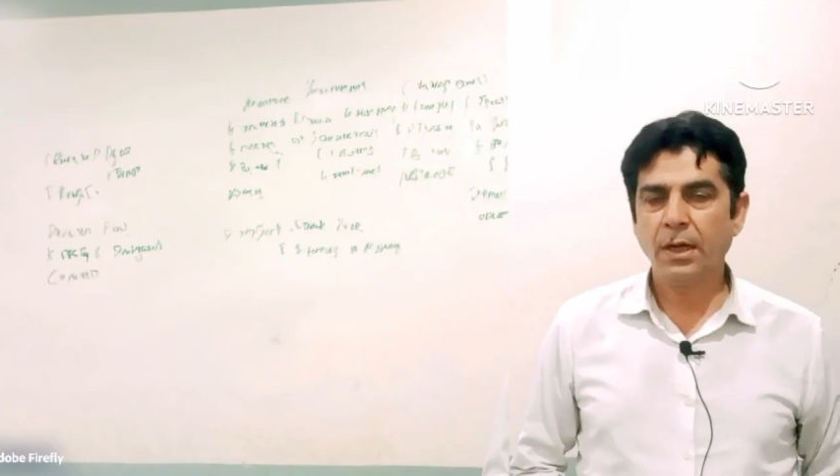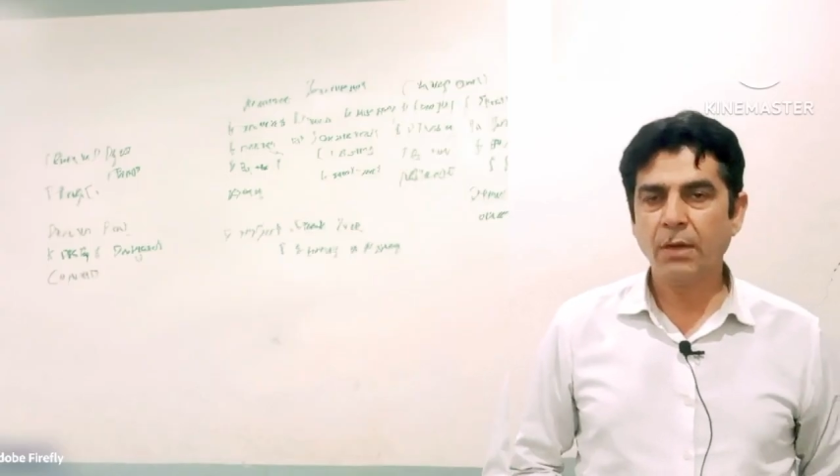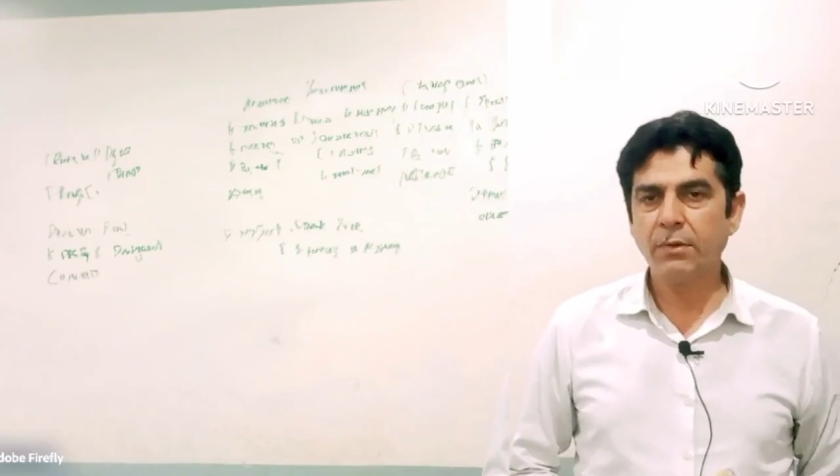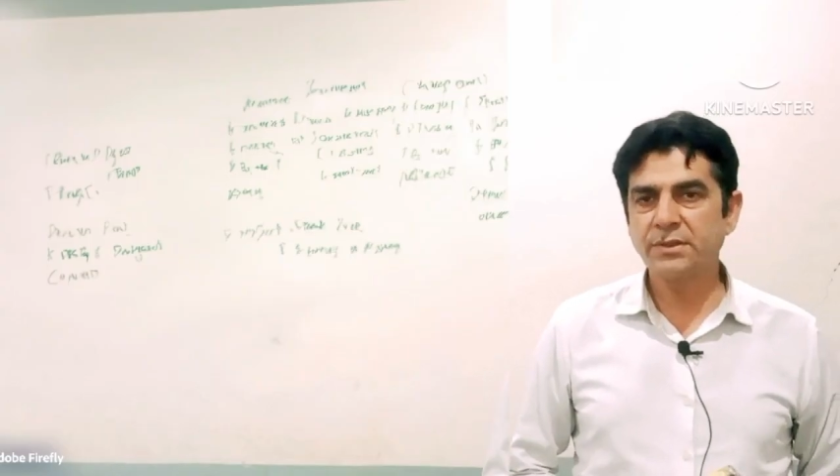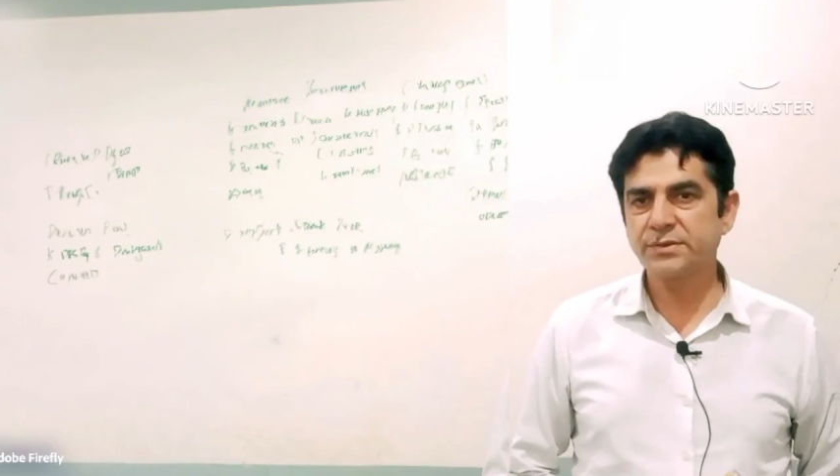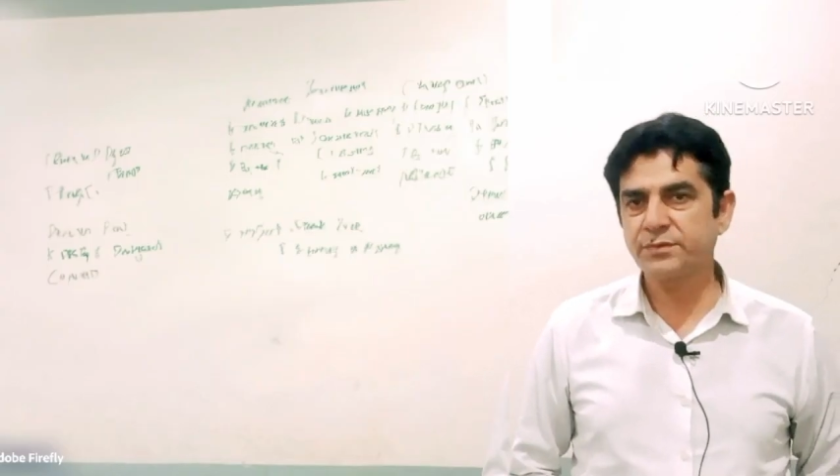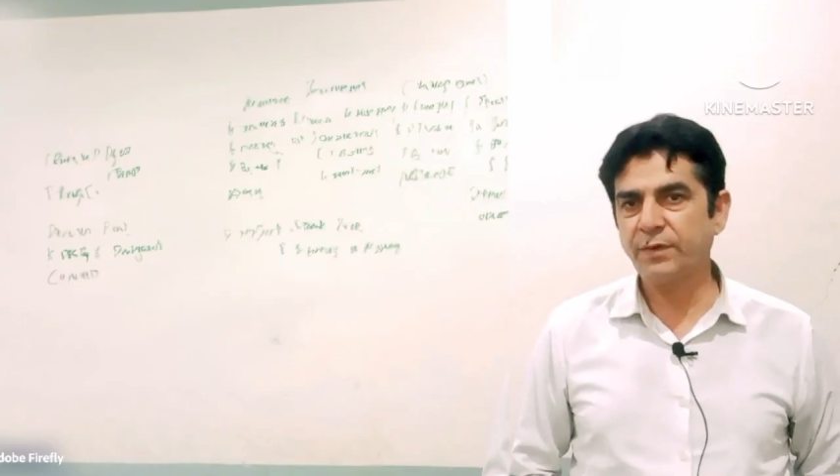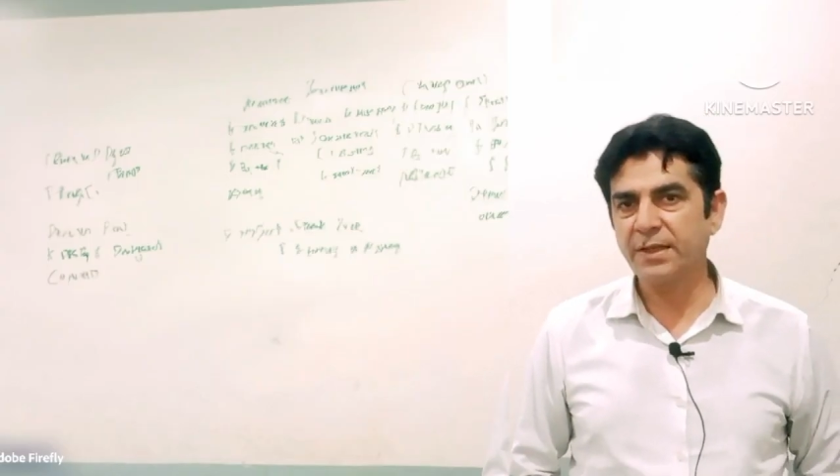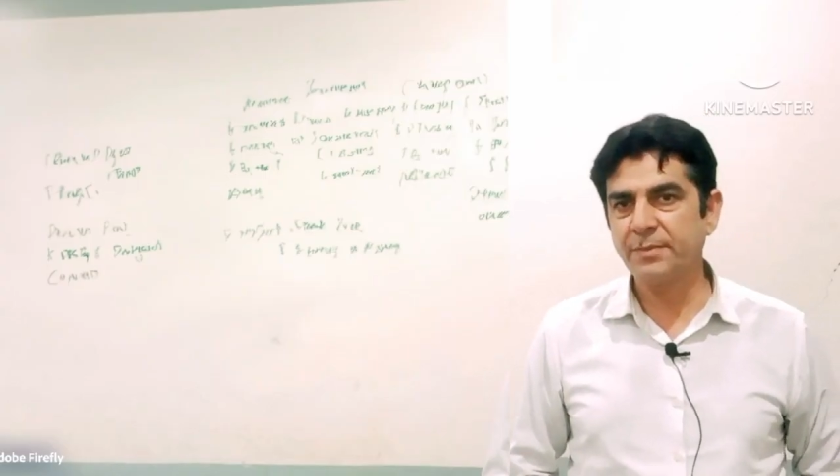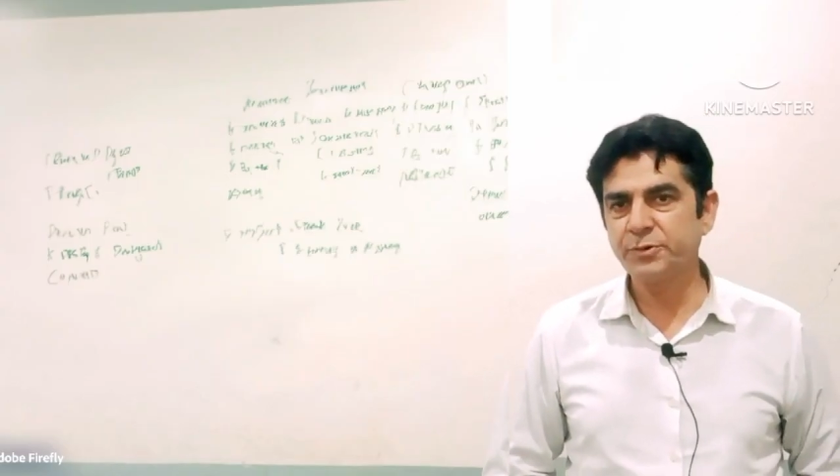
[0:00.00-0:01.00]
Hi viewers,
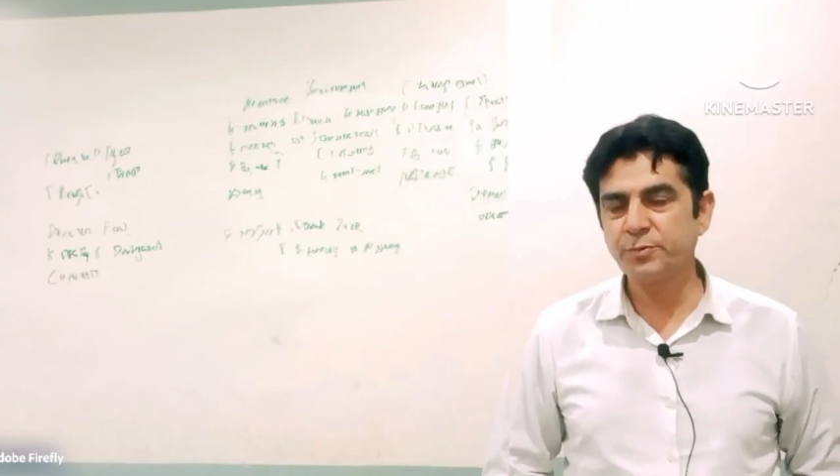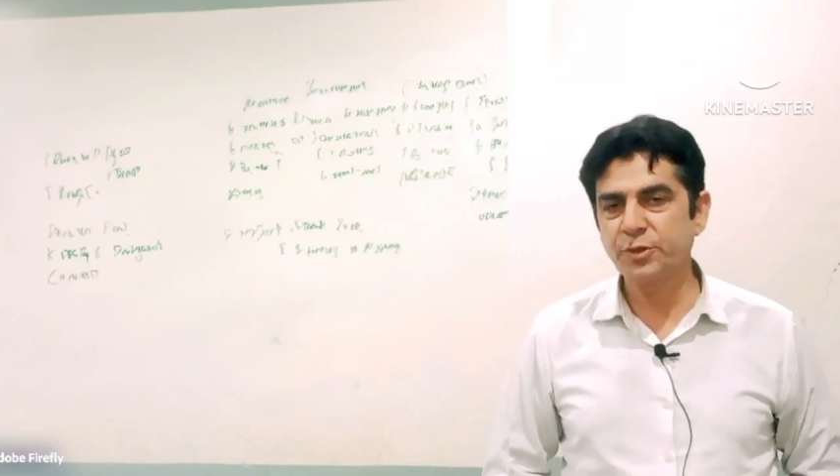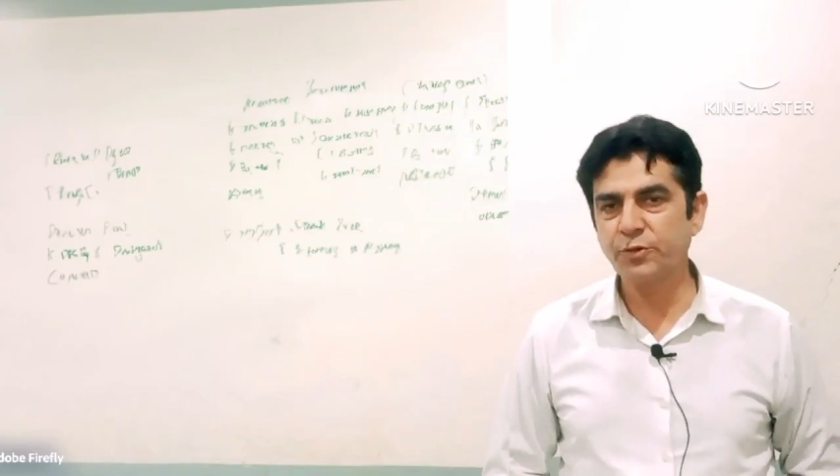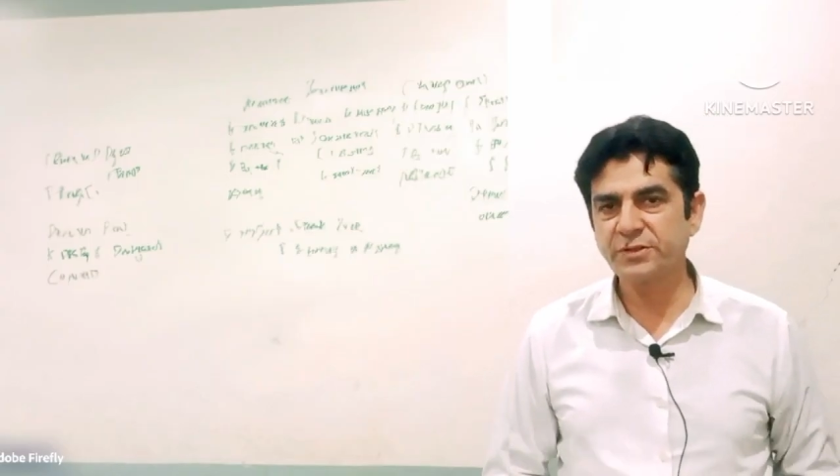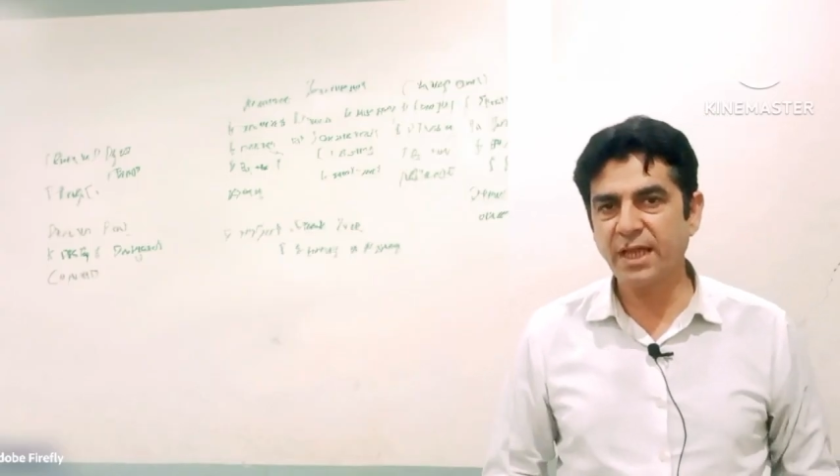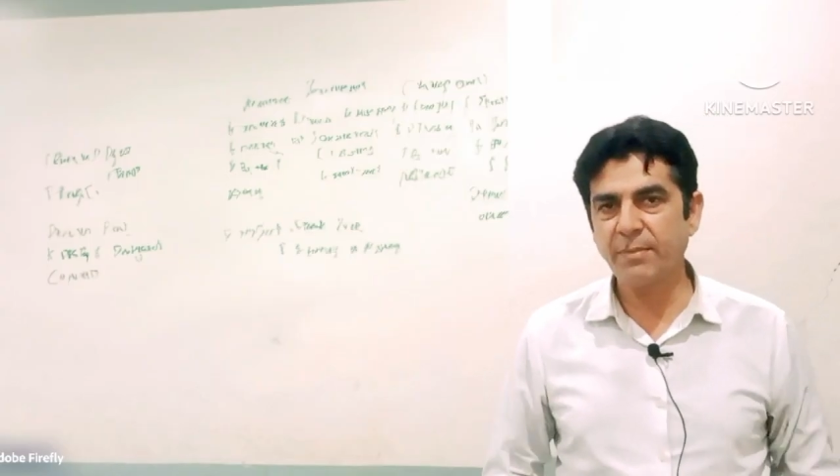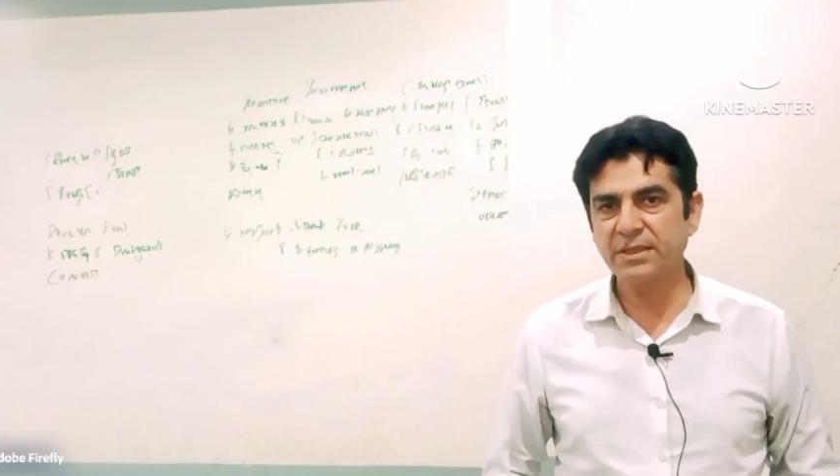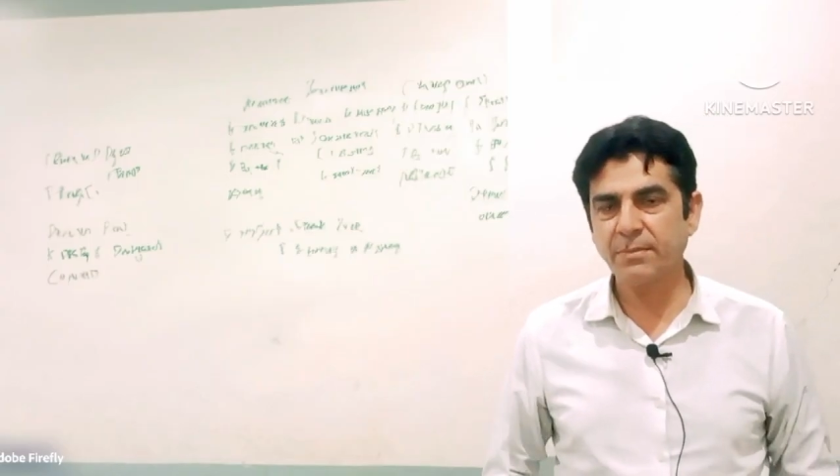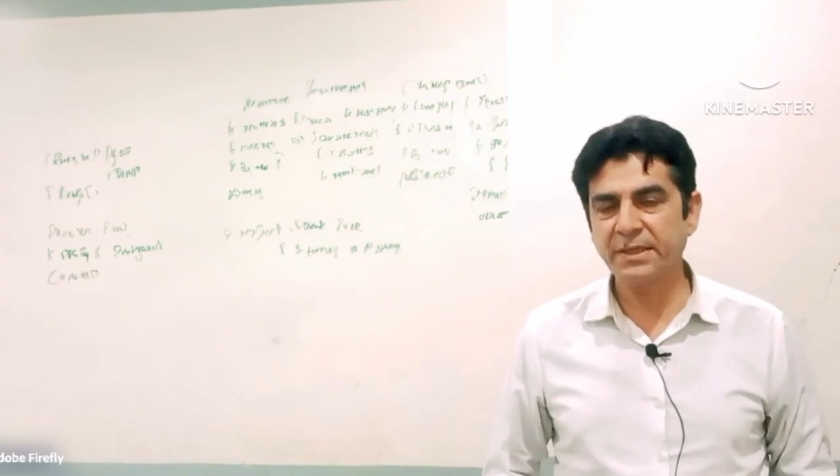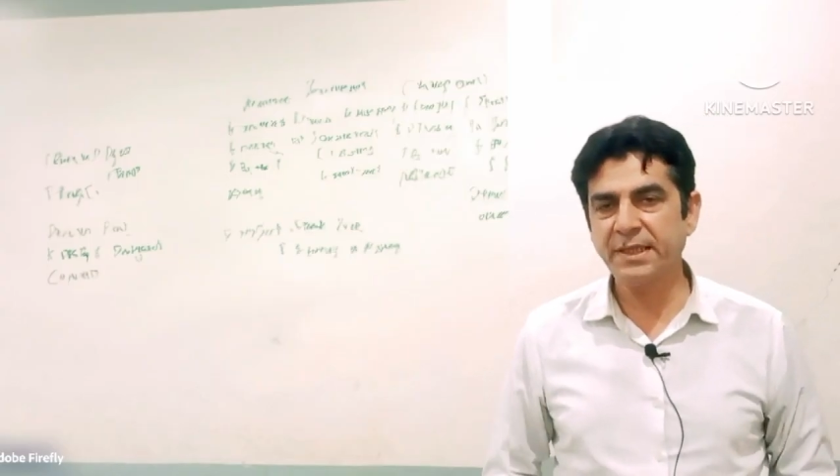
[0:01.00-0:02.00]
welcome to News and
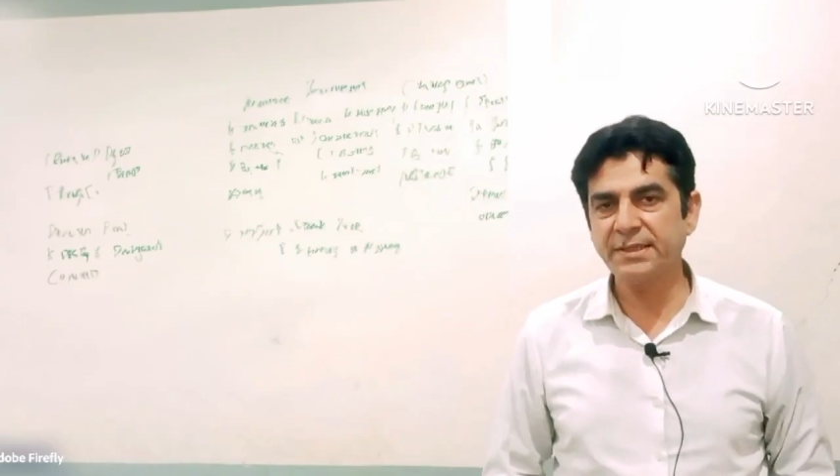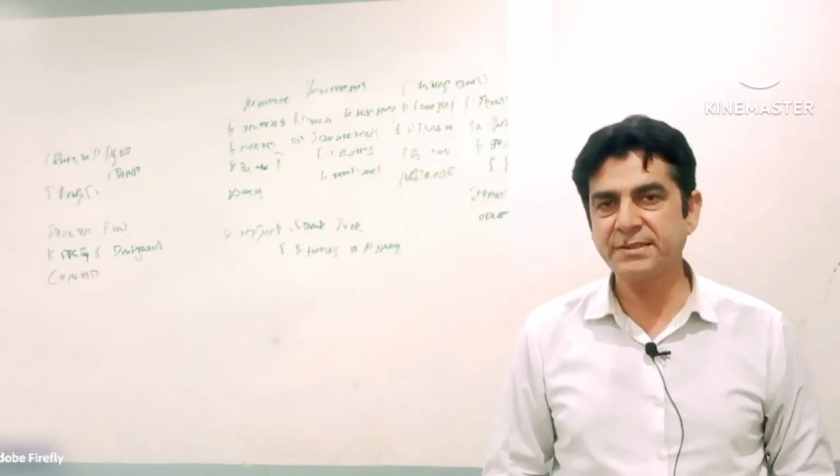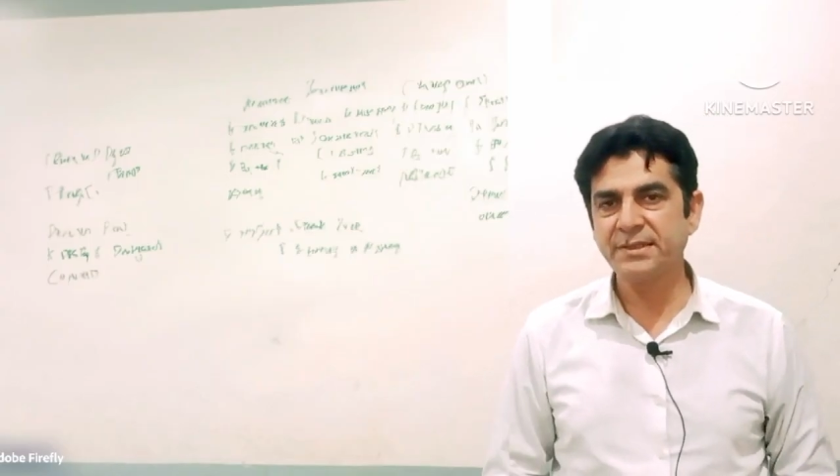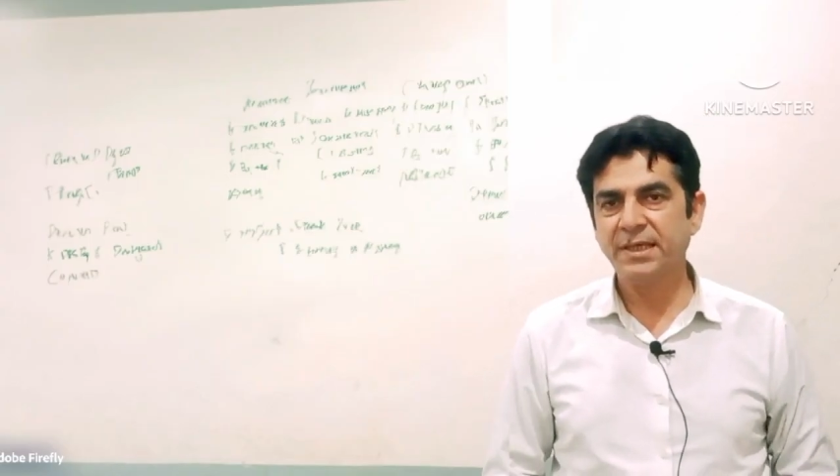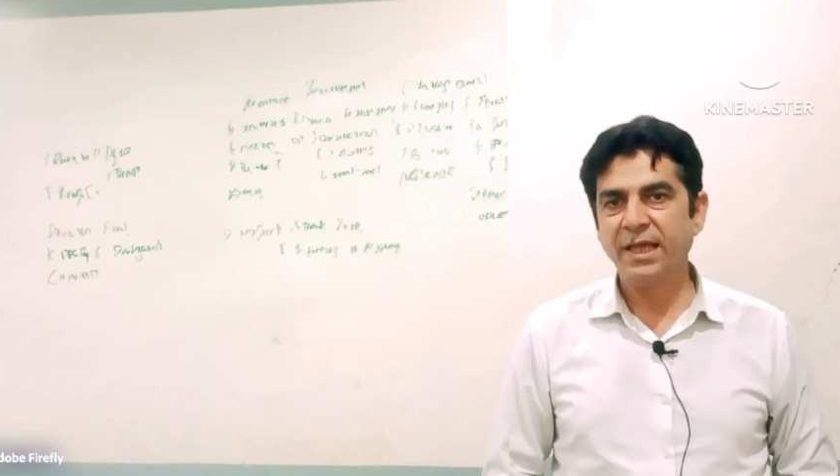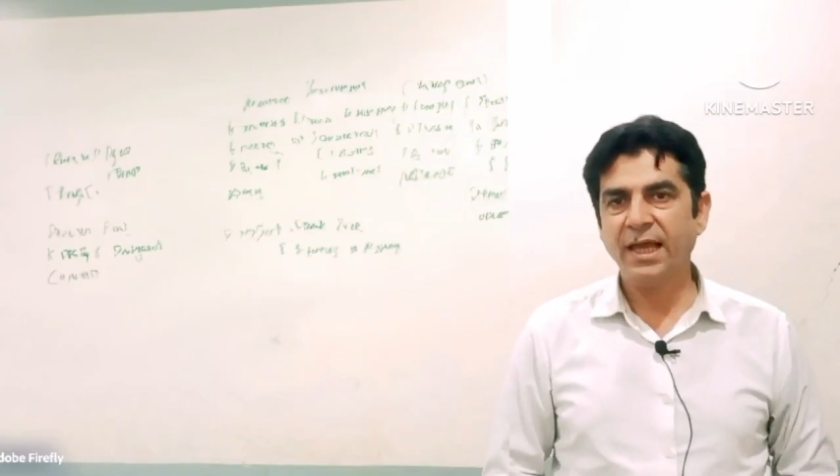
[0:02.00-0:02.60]
Mathematics